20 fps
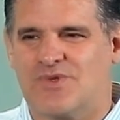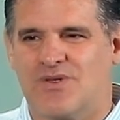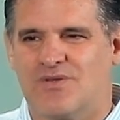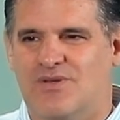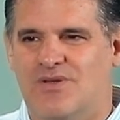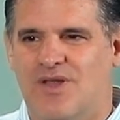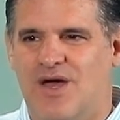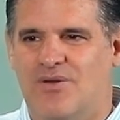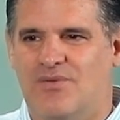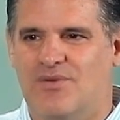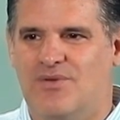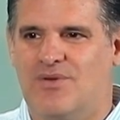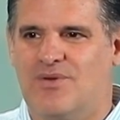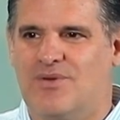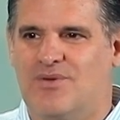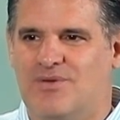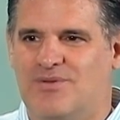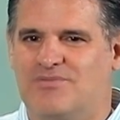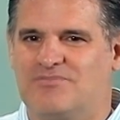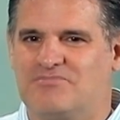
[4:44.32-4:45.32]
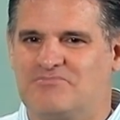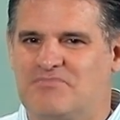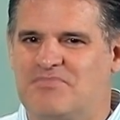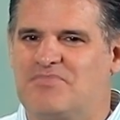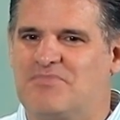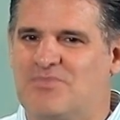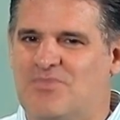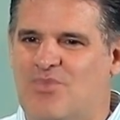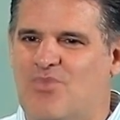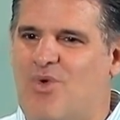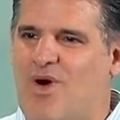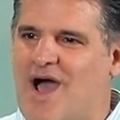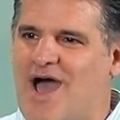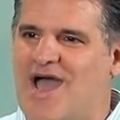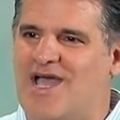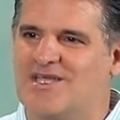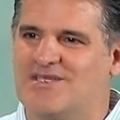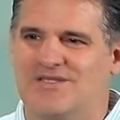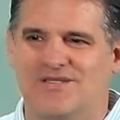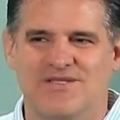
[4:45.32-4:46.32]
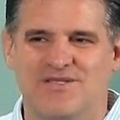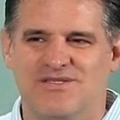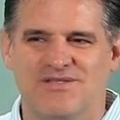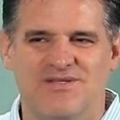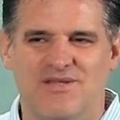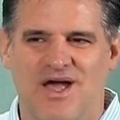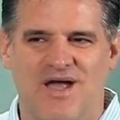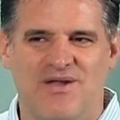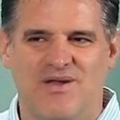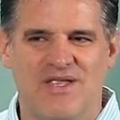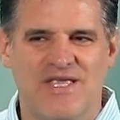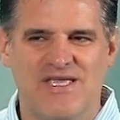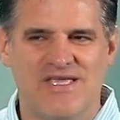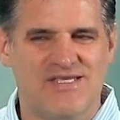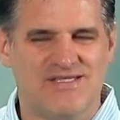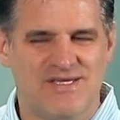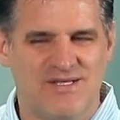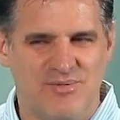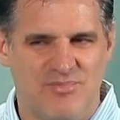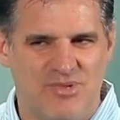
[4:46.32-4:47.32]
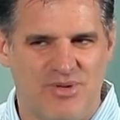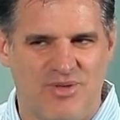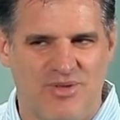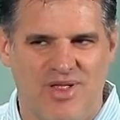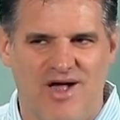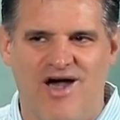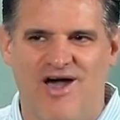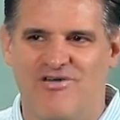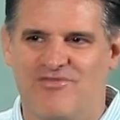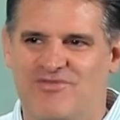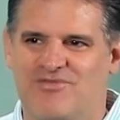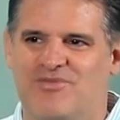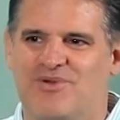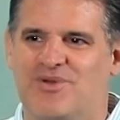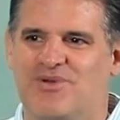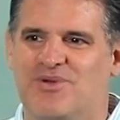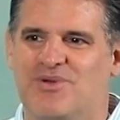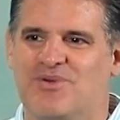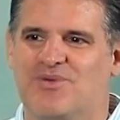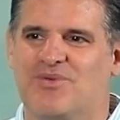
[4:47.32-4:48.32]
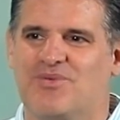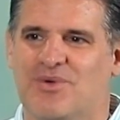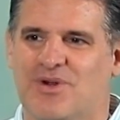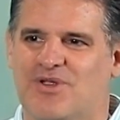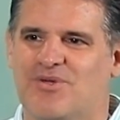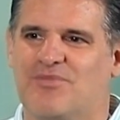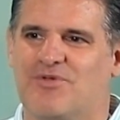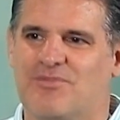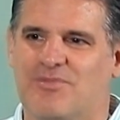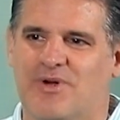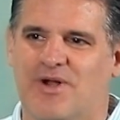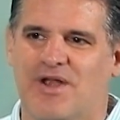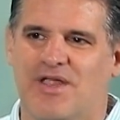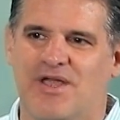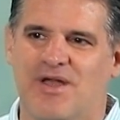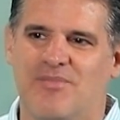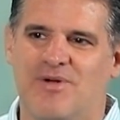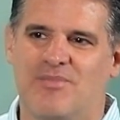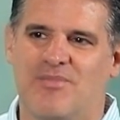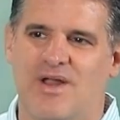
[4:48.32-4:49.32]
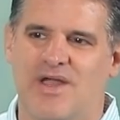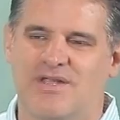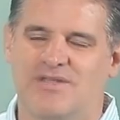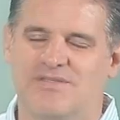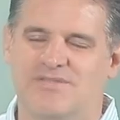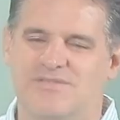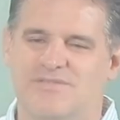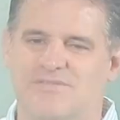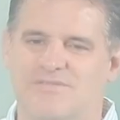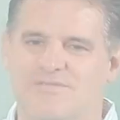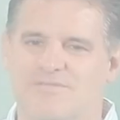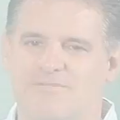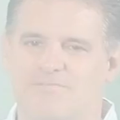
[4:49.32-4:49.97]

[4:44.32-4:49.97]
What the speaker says: not real wise and it's not easy to pull off when you're working with pranayama practices.